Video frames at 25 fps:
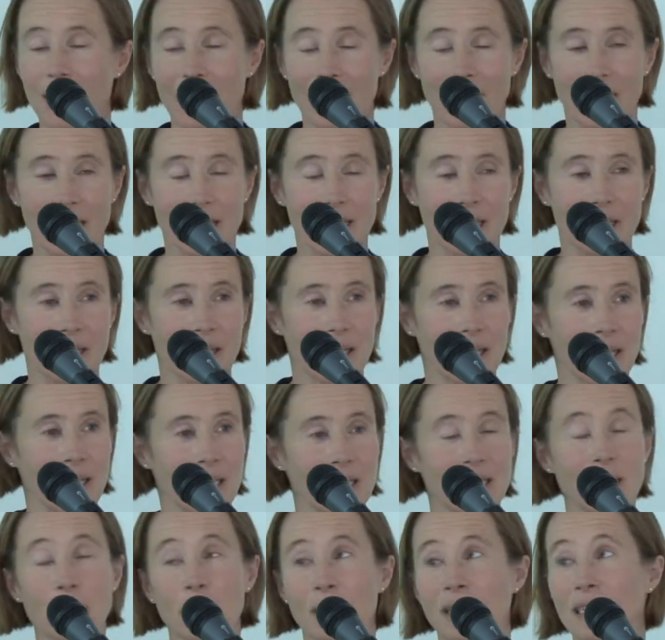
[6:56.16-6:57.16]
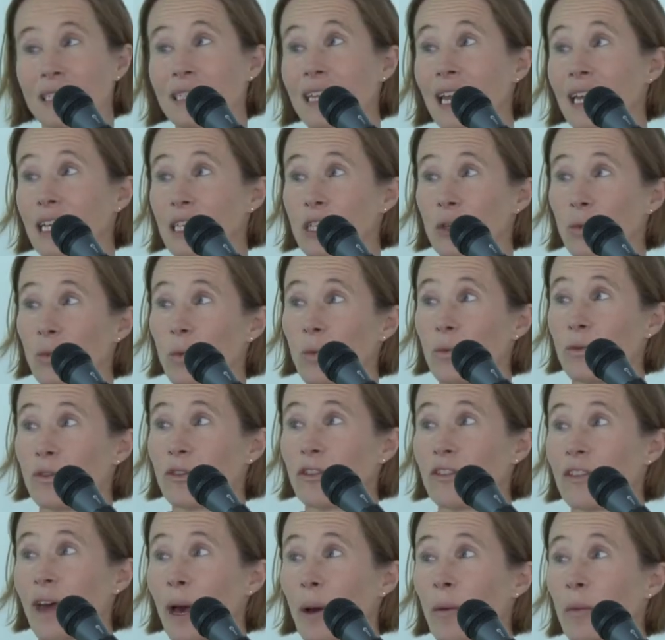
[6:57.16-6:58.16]
in a similar state
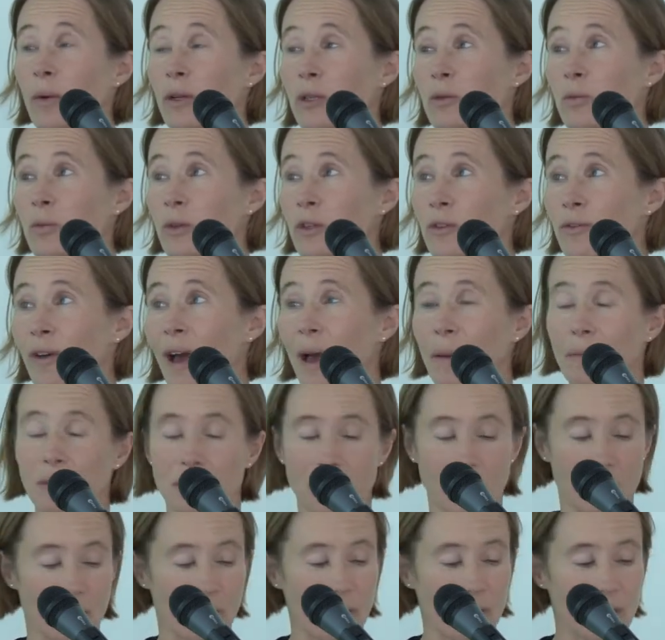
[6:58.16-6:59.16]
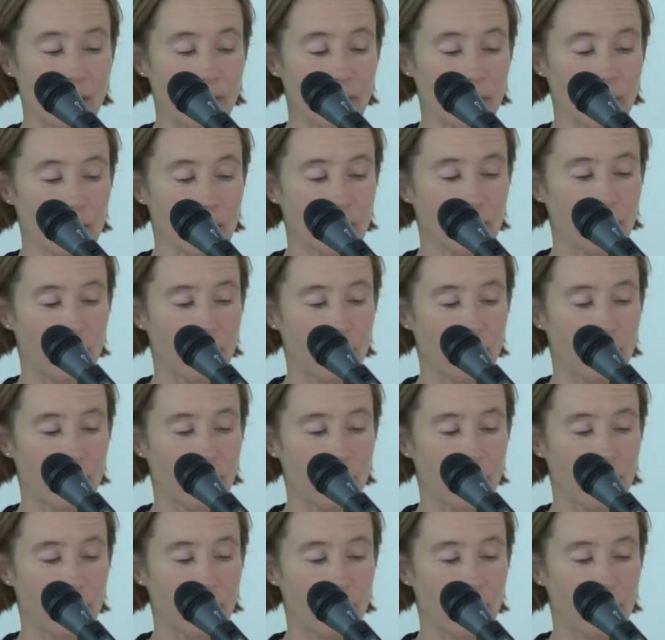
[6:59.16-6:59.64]
to that which would have happened in a greenfield